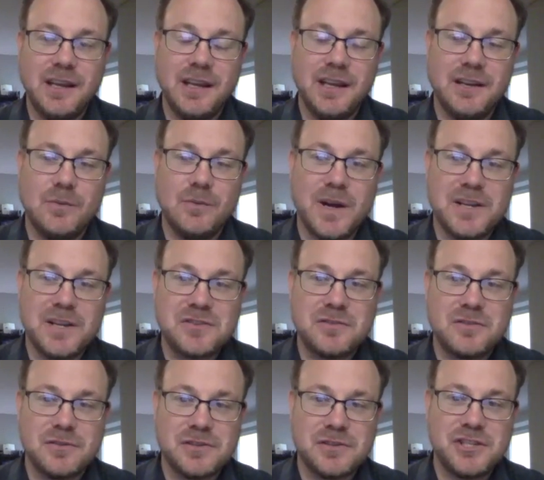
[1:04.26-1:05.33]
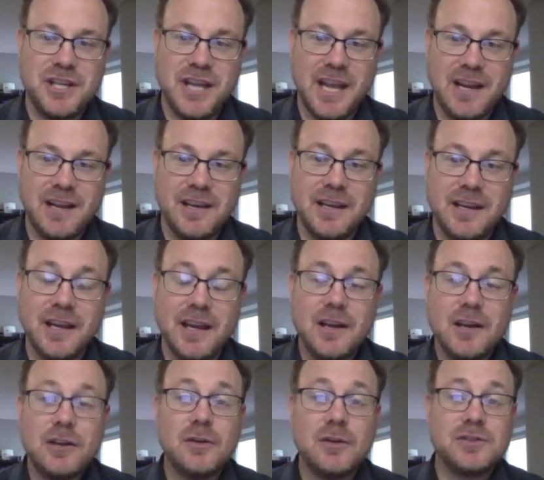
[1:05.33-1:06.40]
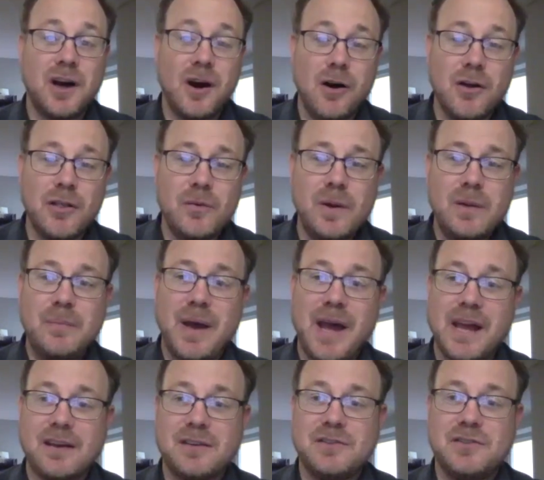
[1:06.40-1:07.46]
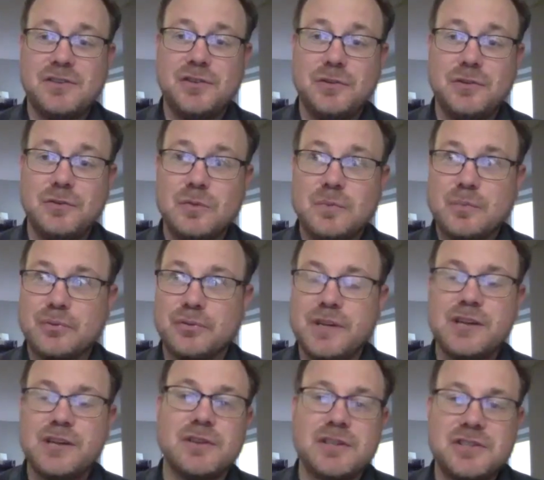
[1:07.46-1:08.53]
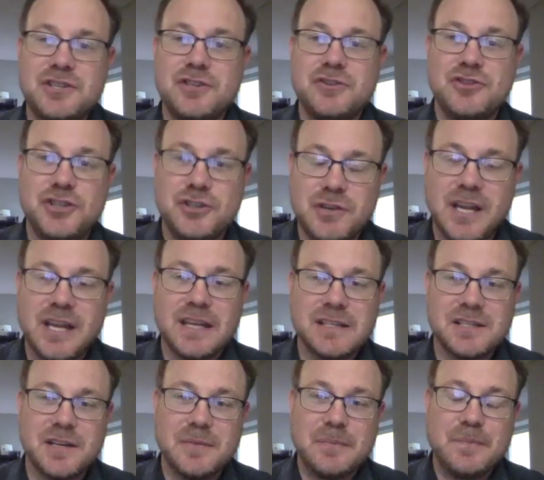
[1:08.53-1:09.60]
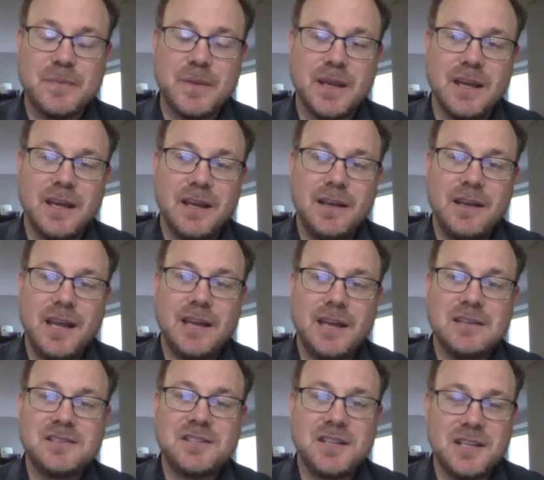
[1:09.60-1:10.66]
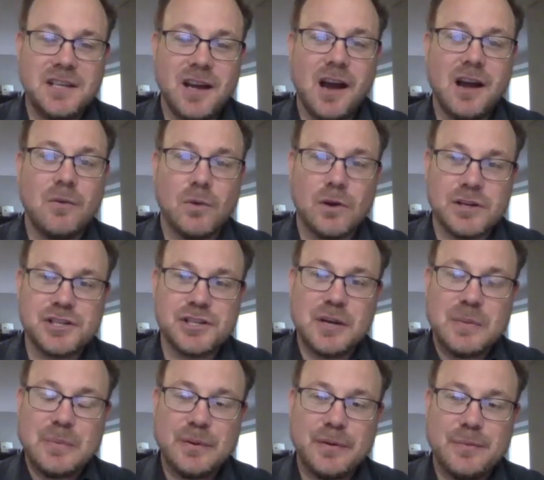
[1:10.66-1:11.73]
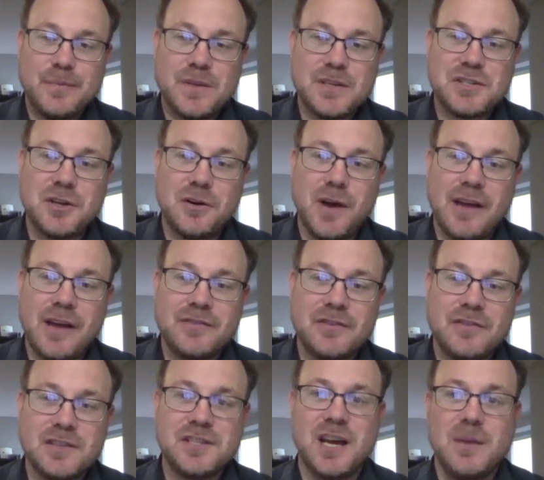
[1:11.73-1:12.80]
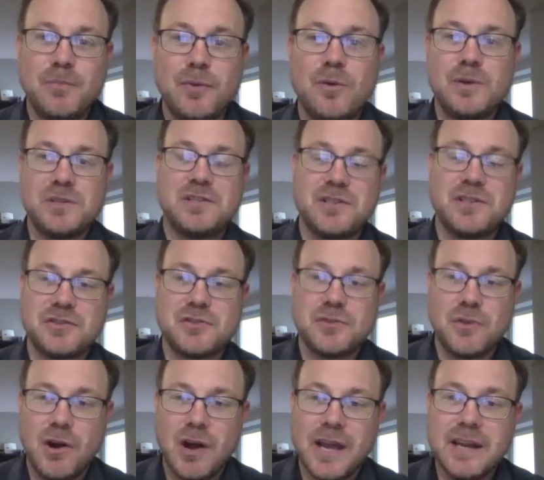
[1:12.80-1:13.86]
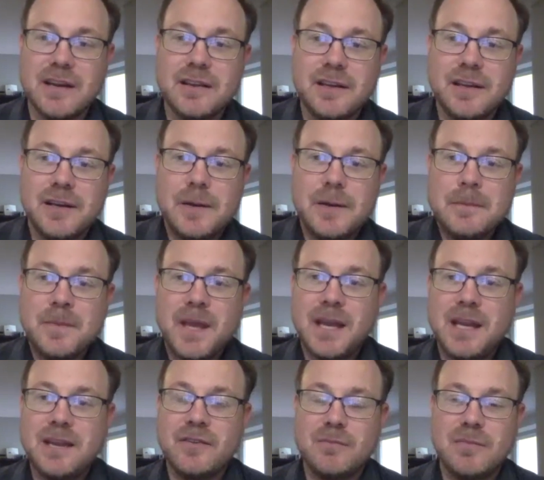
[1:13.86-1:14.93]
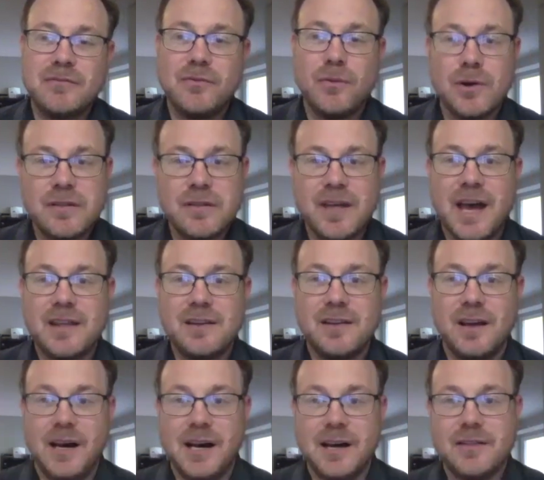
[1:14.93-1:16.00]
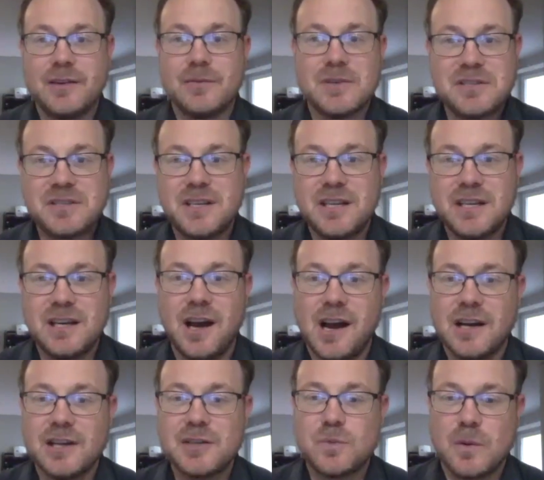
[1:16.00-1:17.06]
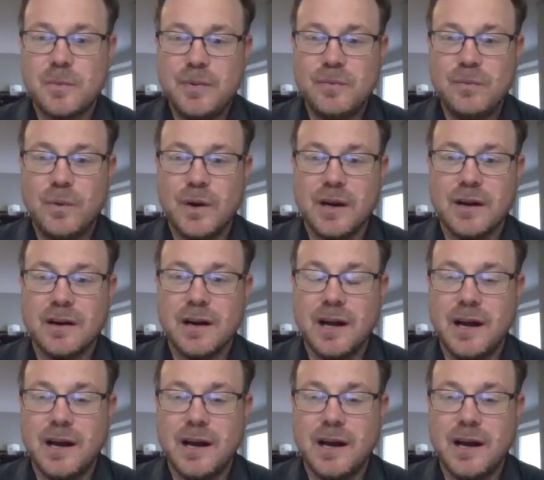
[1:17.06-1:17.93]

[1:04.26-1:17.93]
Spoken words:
in Western Christianity goes all the way back to pre-Christian Judaism and synagogue worship. So after the temple was destroyed, and even before that, there were synagogues where